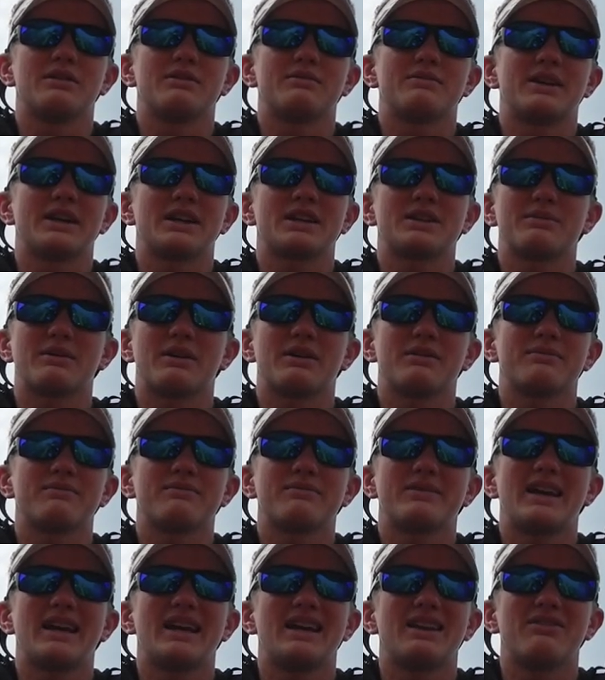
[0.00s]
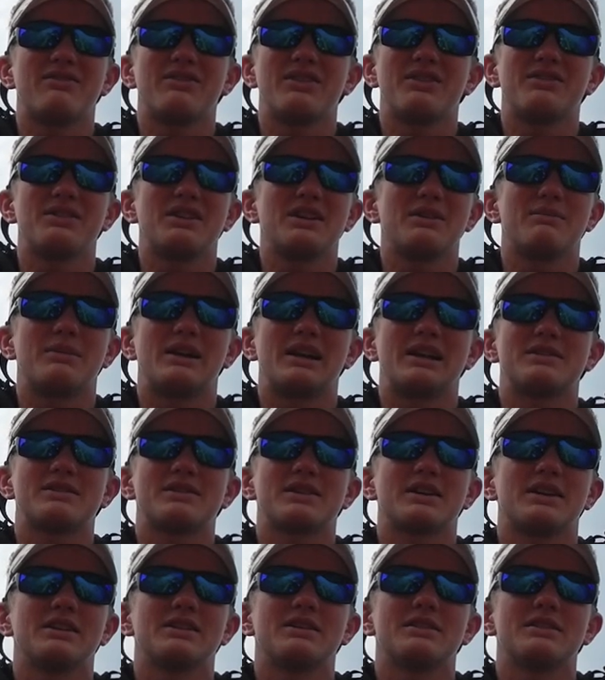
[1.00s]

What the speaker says: takes about 10-15 minutes to get